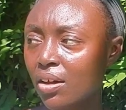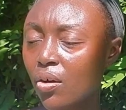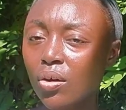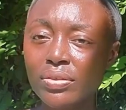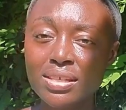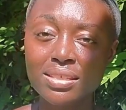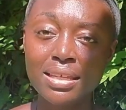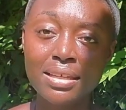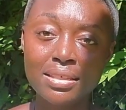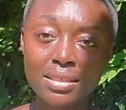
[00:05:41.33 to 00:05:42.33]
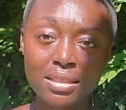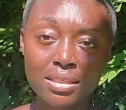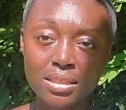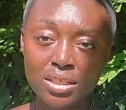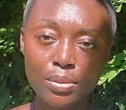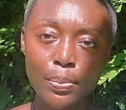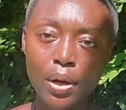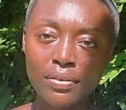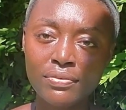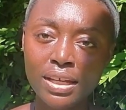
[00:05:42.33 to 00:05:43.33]
all these things is just a
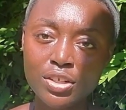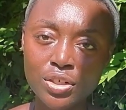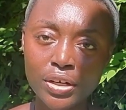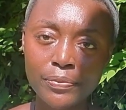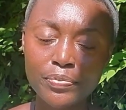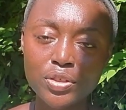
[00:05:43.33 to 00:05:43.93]
part of nature.